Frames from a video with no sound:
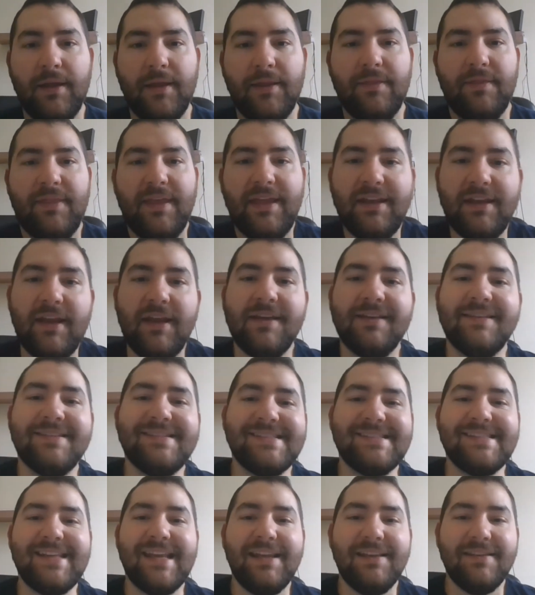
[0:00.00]
Then
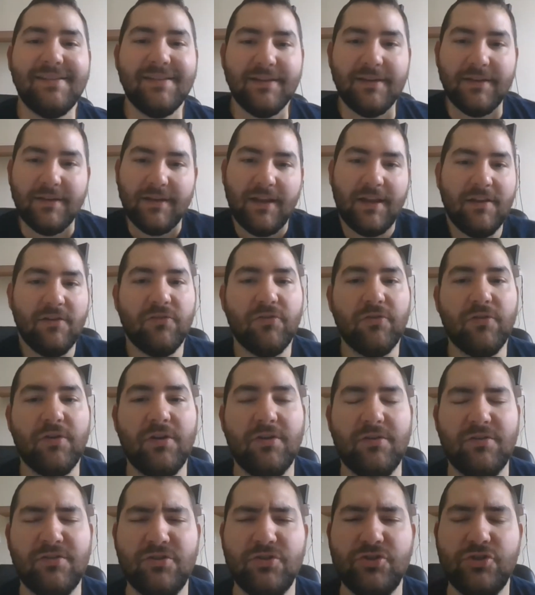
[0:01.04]
Satan entered
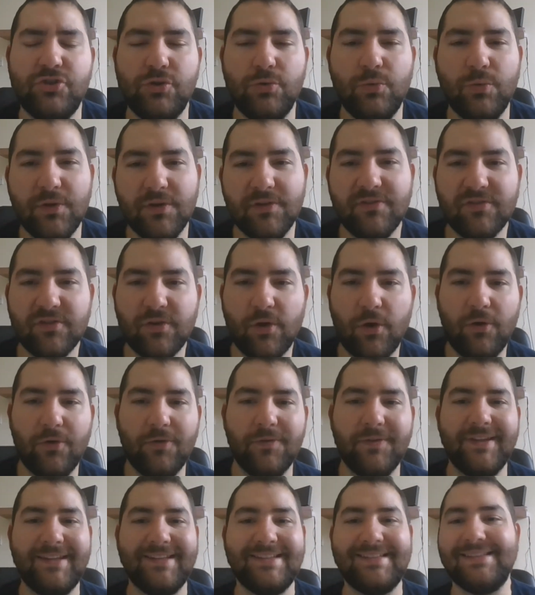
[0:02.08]
into Judas
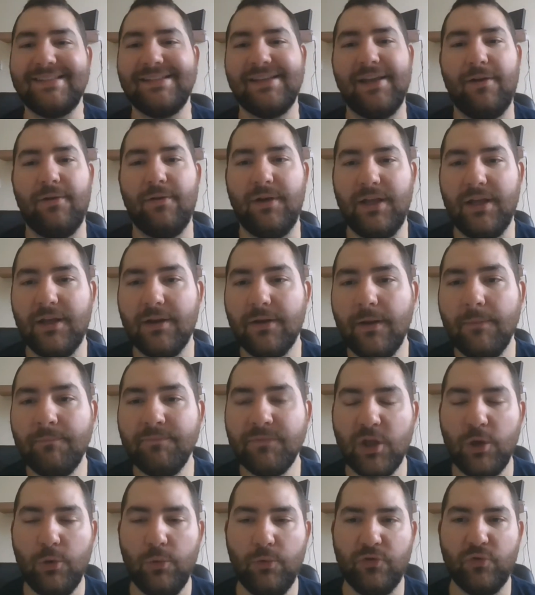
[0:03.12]
called Iscariot,
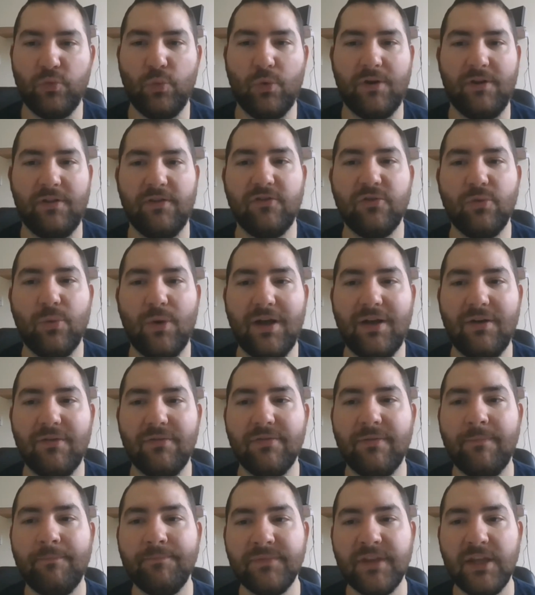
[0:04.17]
who was one of the
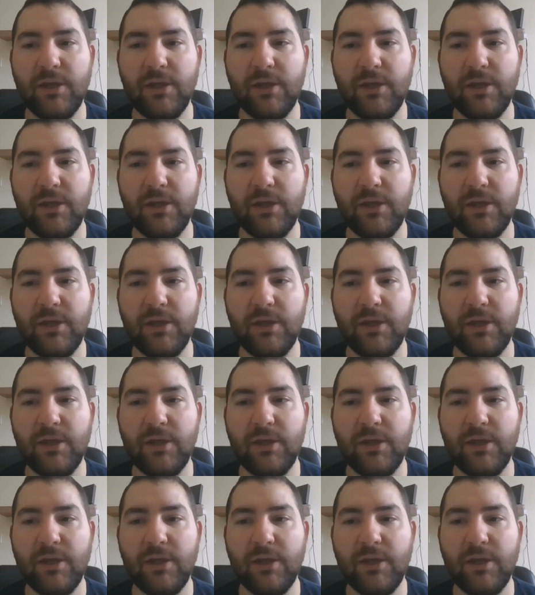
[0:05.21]
12.